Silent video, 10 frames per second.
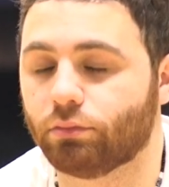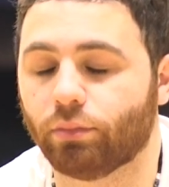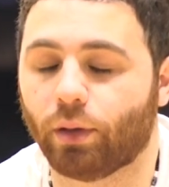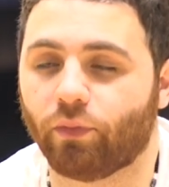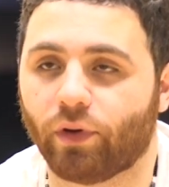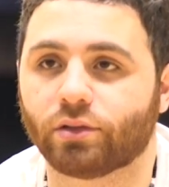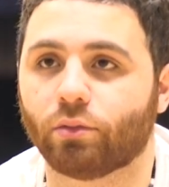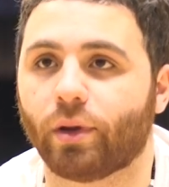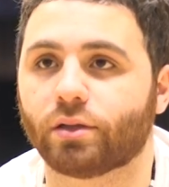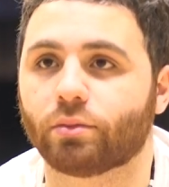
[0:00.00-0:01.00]
play
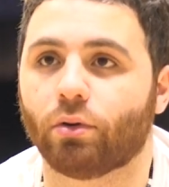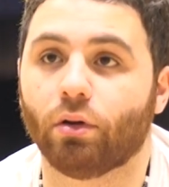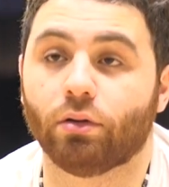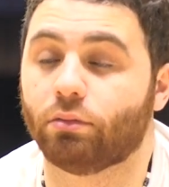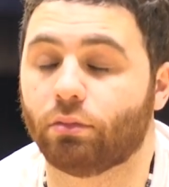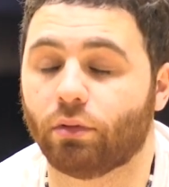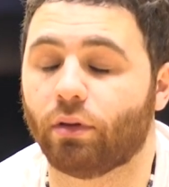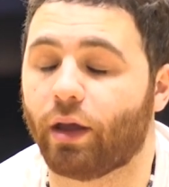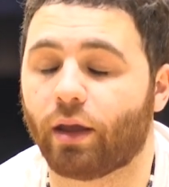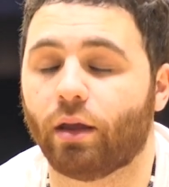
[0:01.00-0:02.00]
professional basketball, and that